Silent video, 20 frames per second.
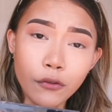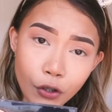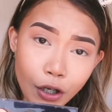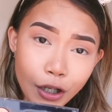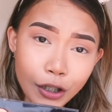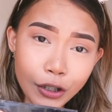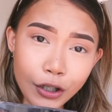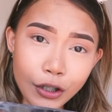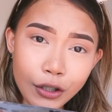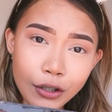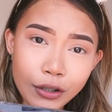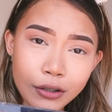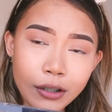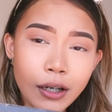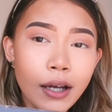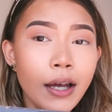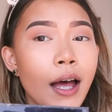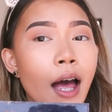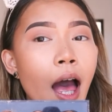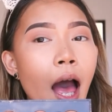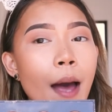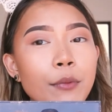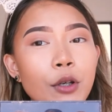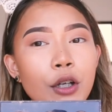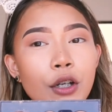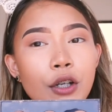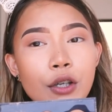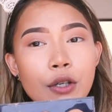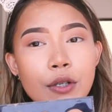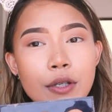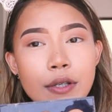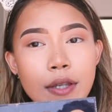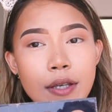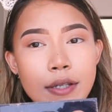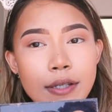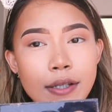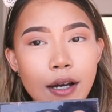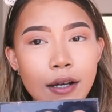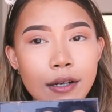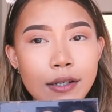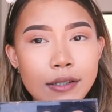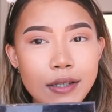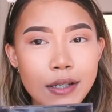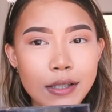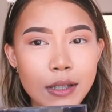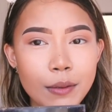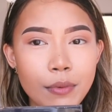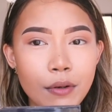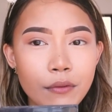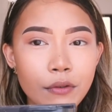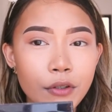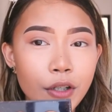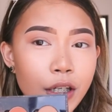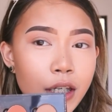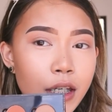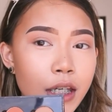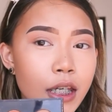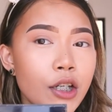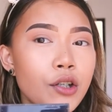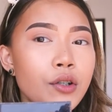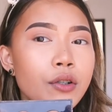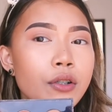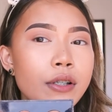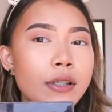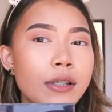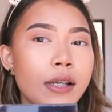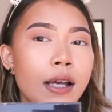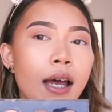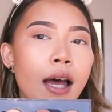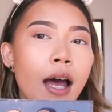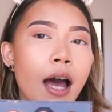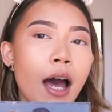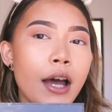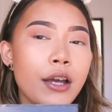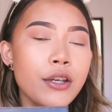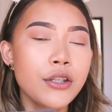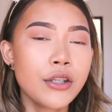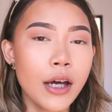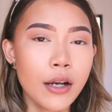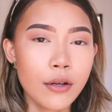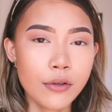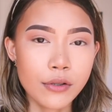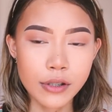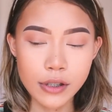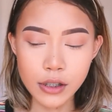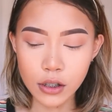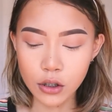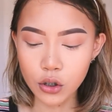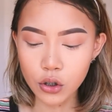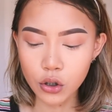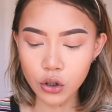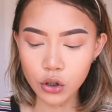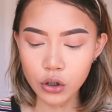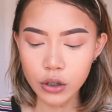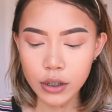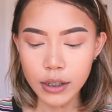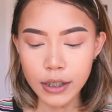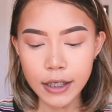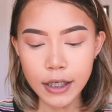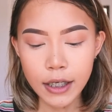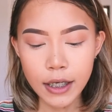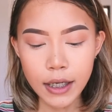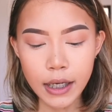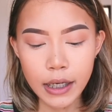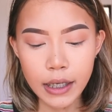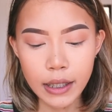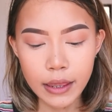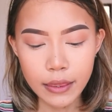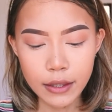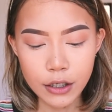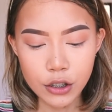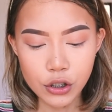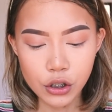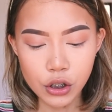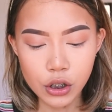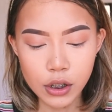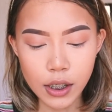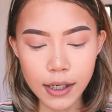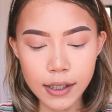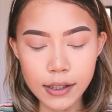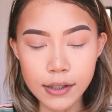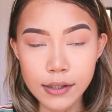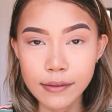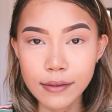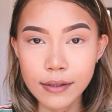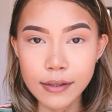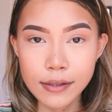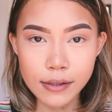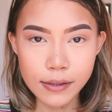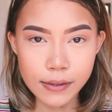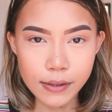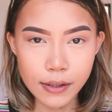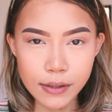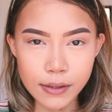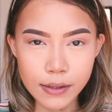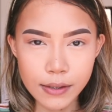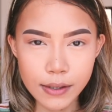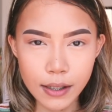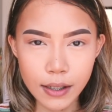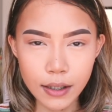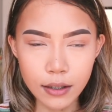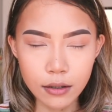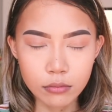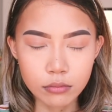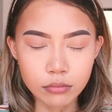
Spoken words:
color, I'm gonna use this Anastasia Beverly Hills eyeshadow single in the shade Sunset.